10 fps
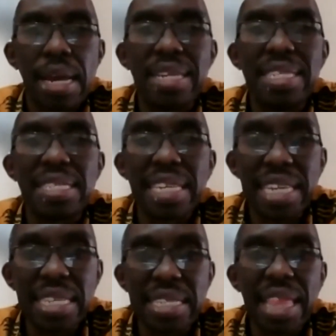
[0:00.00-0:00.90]
it is
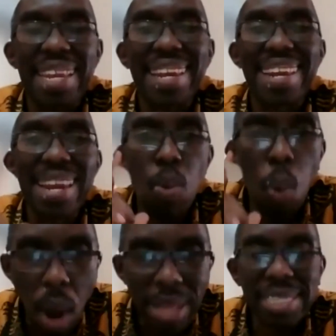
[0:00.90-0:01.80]
suggested that
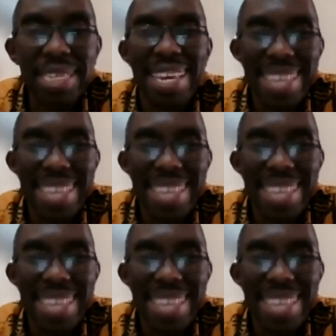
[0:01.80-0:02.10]
once a